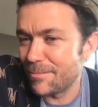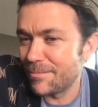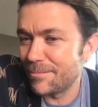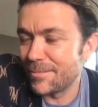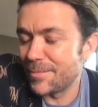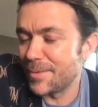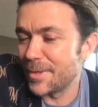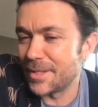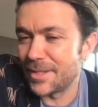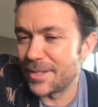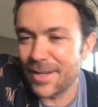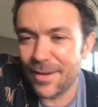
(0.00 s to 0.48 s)

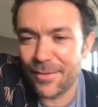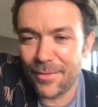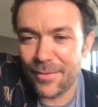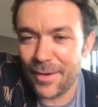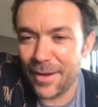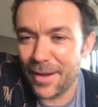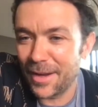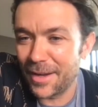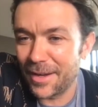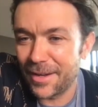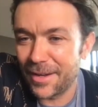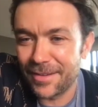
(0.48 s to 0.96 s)

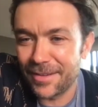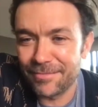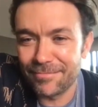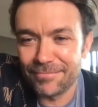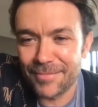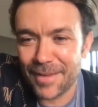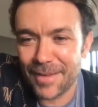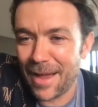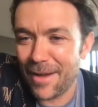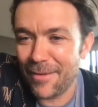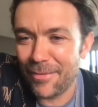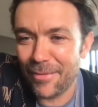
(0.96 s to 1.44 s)
unspecific
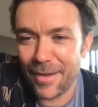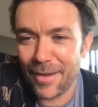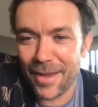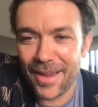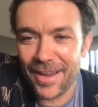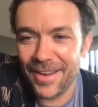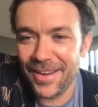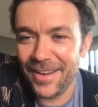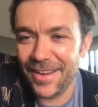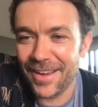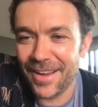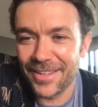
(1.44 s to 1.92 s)

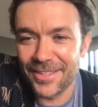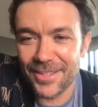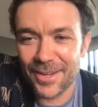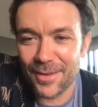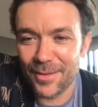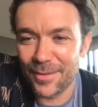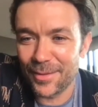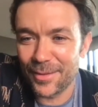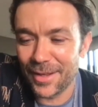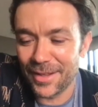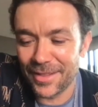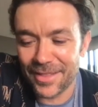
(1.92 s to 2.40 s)
cafe, I
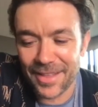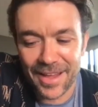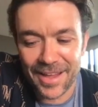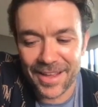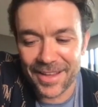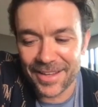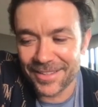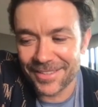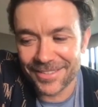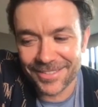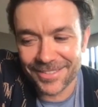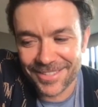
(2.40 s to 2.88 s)
don't think that
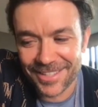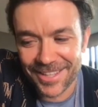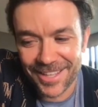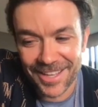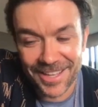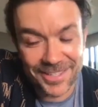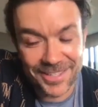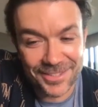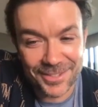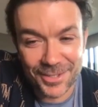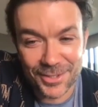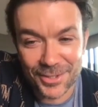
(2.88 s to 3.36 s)
is the
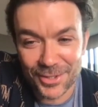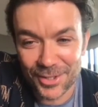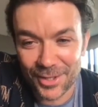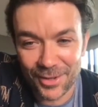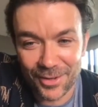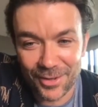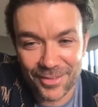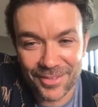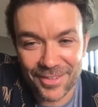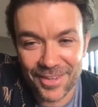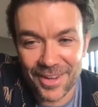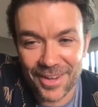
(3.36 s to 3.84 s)

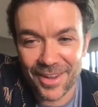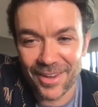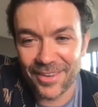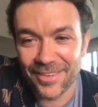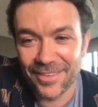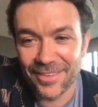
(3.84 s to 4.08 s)
Institute. No.